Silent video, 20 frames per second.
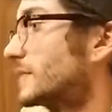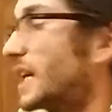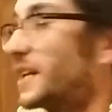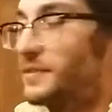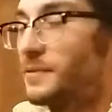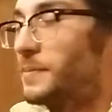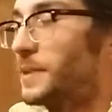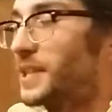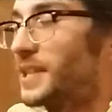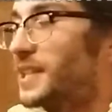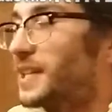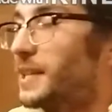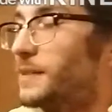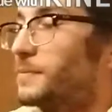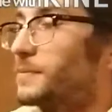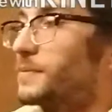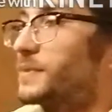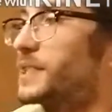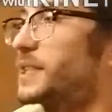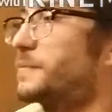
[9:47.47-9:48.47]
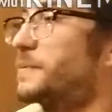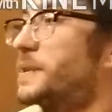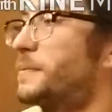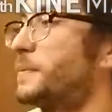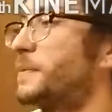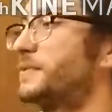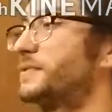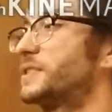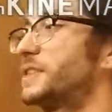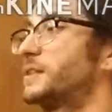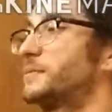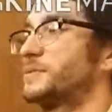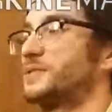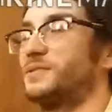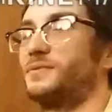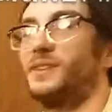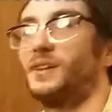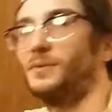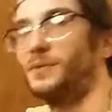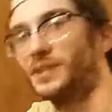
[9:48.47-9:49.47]
I have to pick the same name every time,
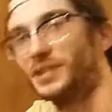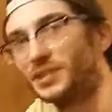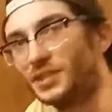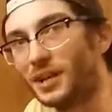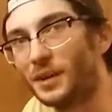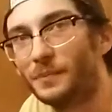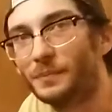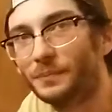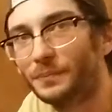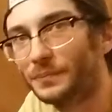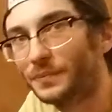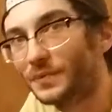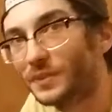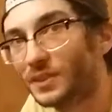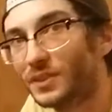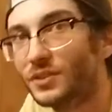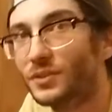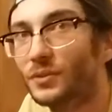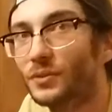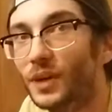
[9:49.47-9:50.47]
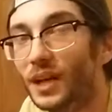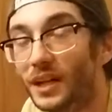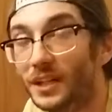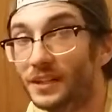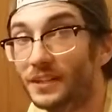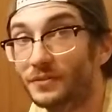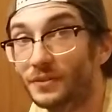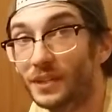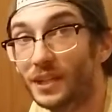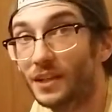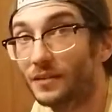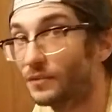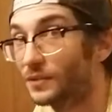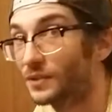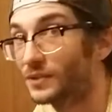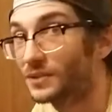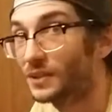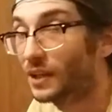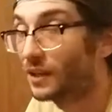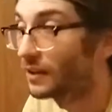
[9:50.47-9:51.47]
so if I want to jump to different
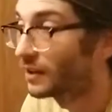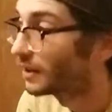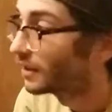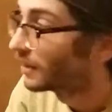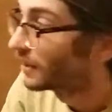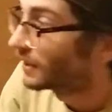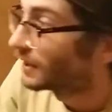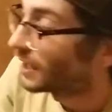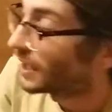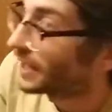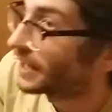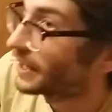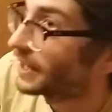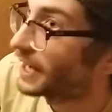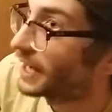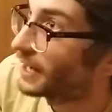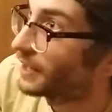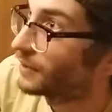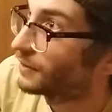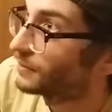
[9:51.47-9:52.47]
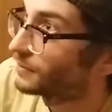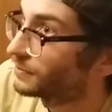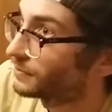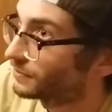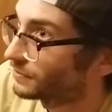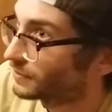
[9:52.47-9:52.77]
levels, I have